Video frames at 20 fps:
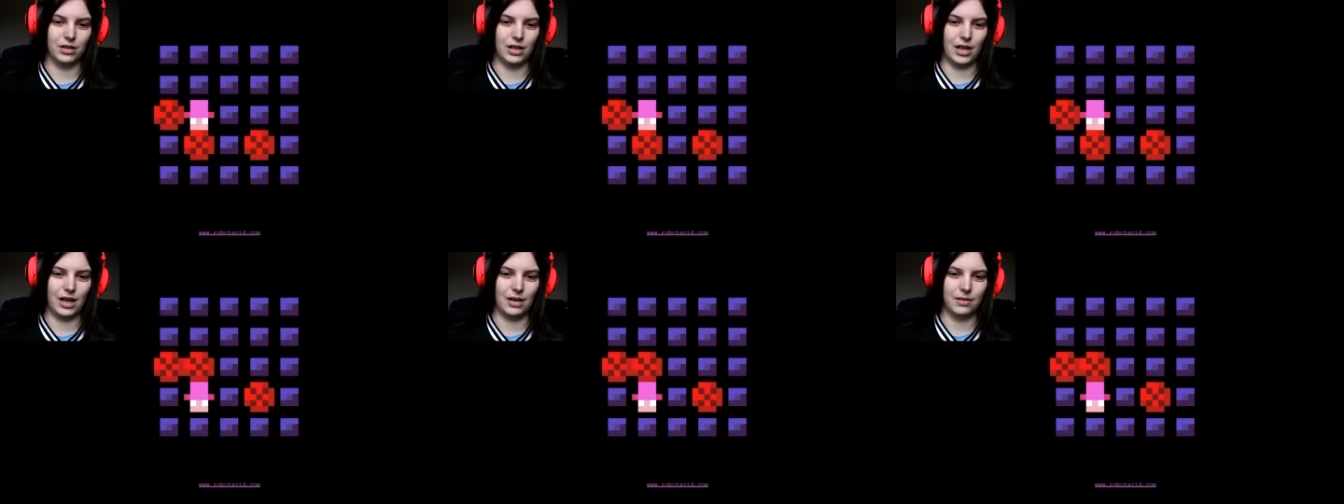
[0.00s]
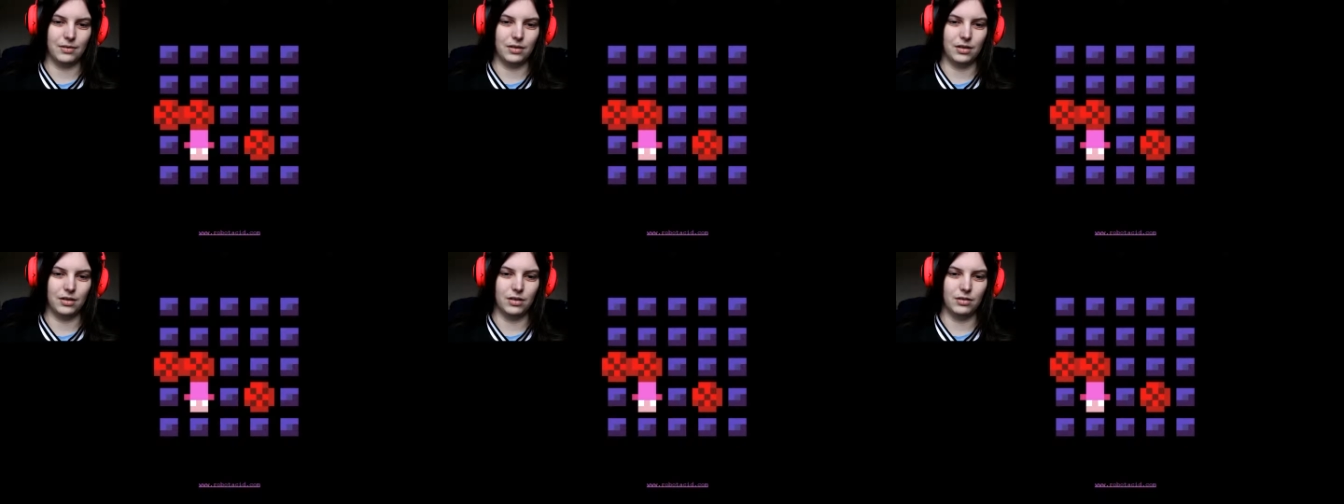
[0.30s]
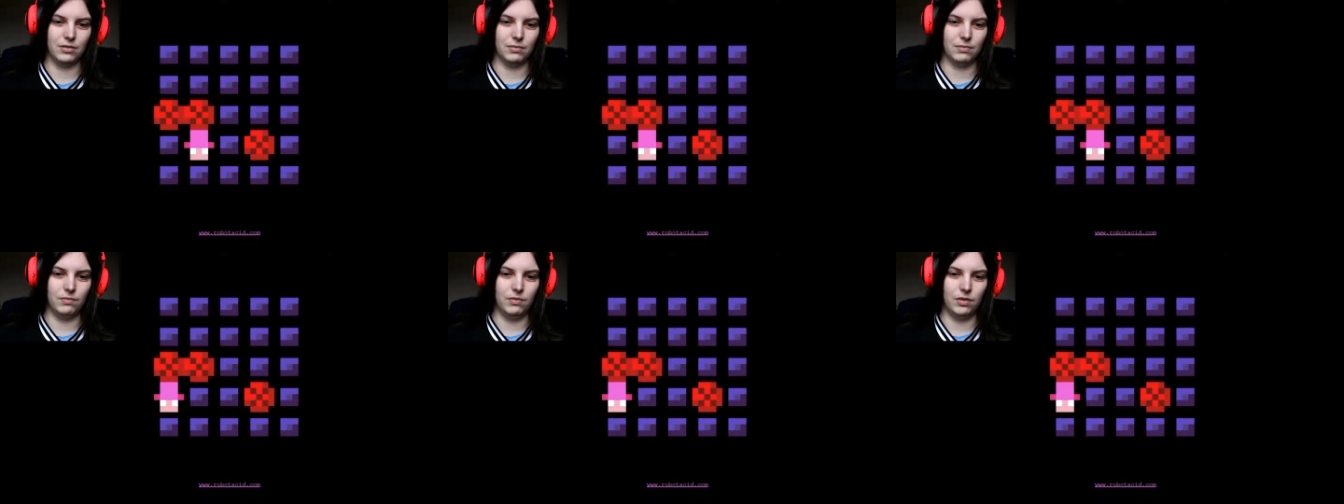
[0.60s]
that,
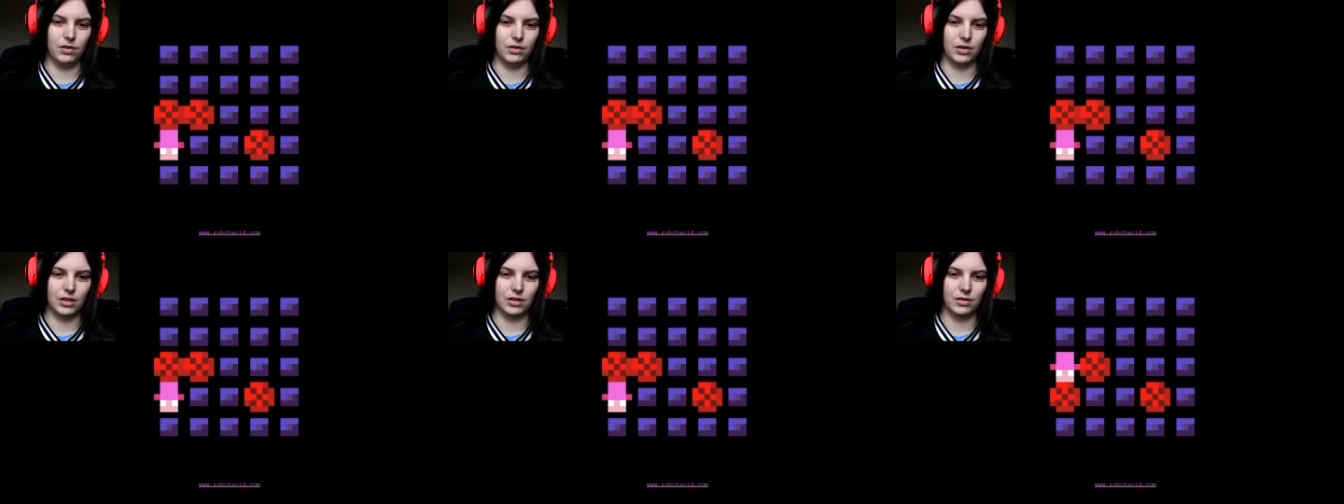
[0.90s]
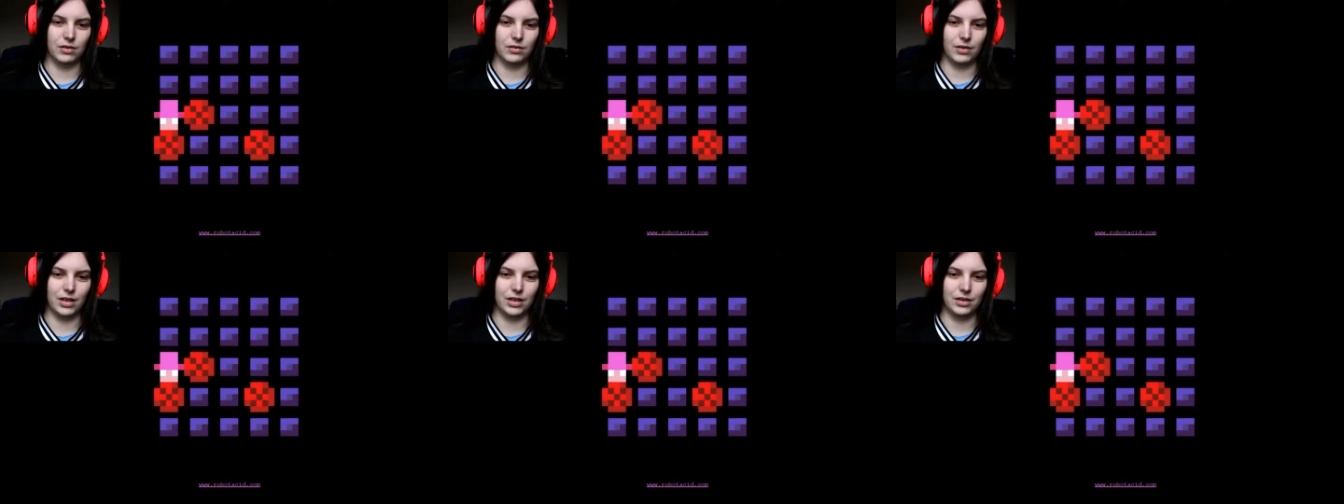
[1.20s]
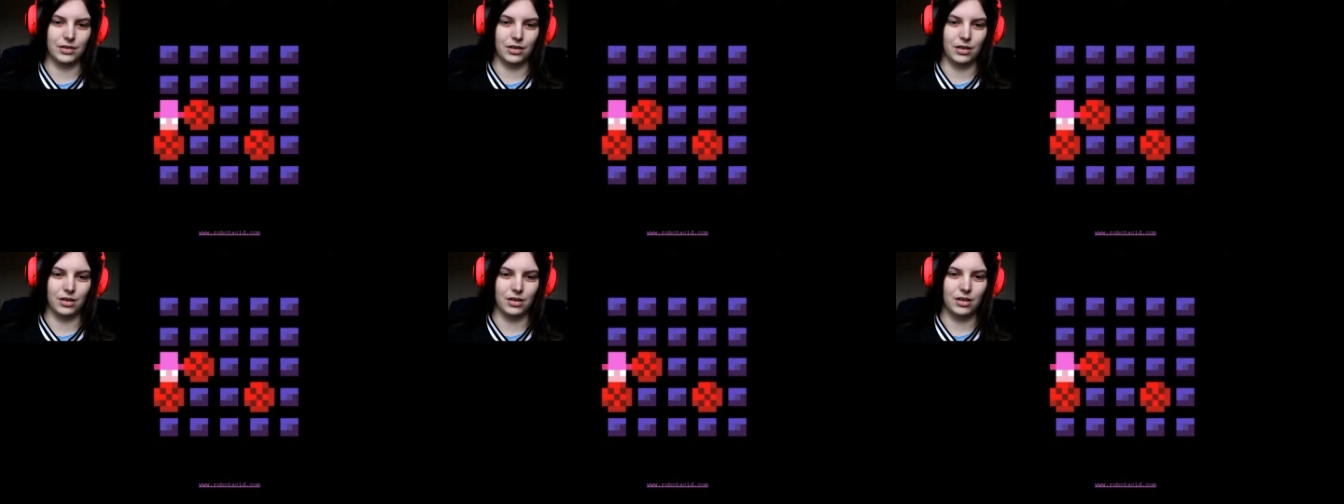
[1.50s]
oh, no, that's not right
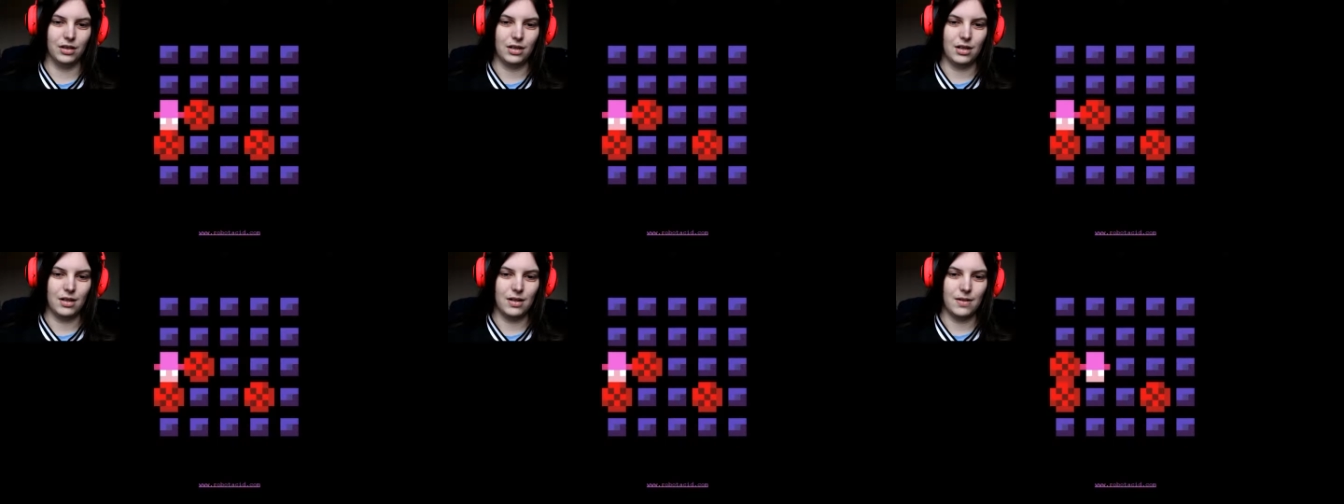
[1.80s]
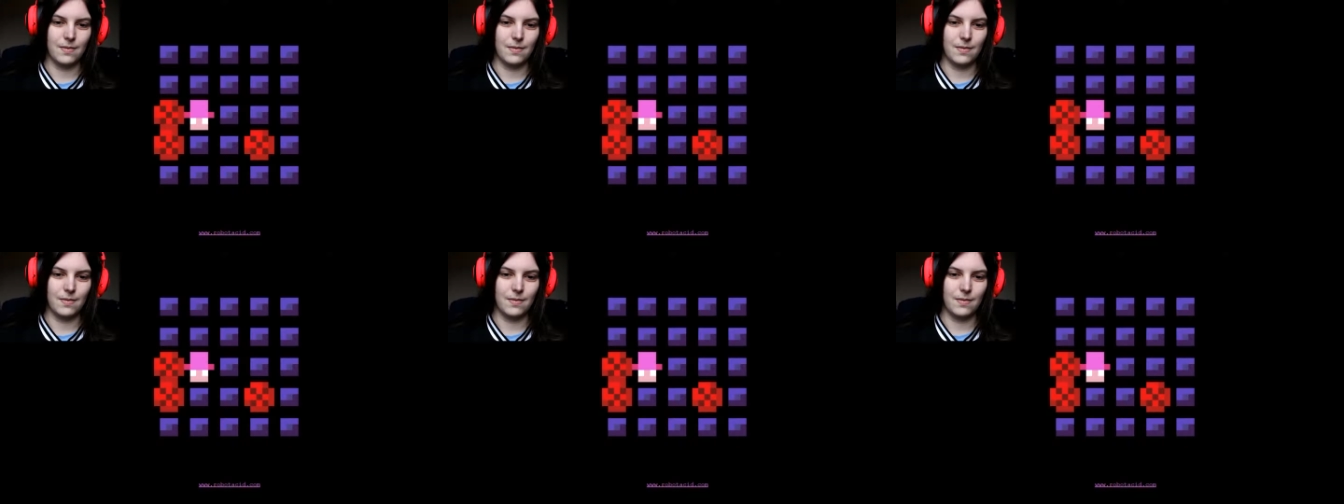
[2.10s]
at all.